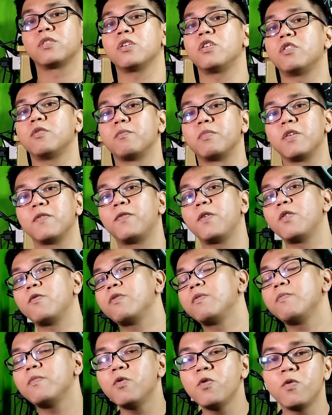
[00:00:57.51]
So before
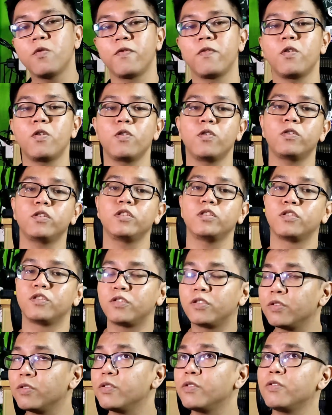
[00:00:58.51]
we move on
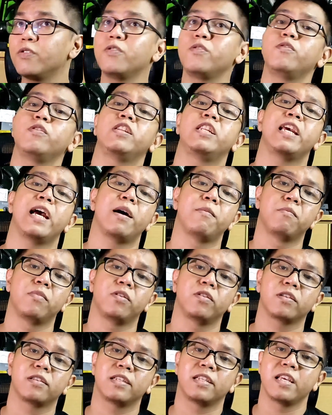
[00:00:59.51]
to the
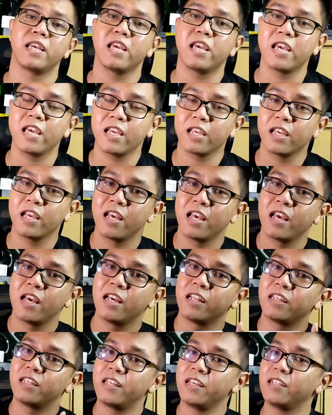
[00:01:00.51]
unboxing,
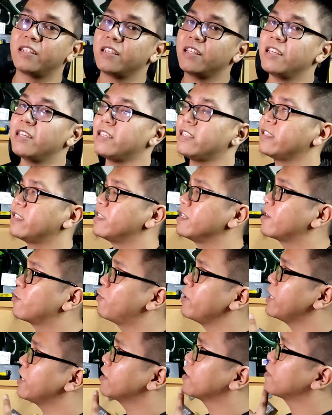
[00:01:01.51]
this is the
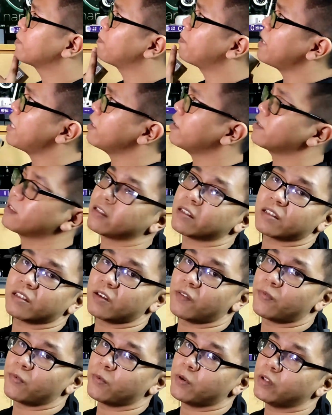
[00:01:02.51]
quick specs
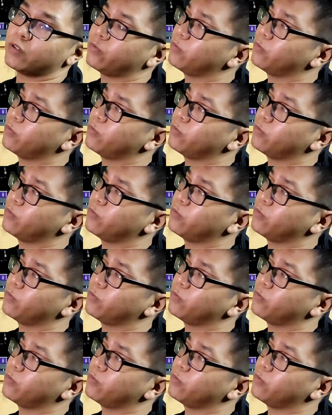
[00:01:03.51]
if you want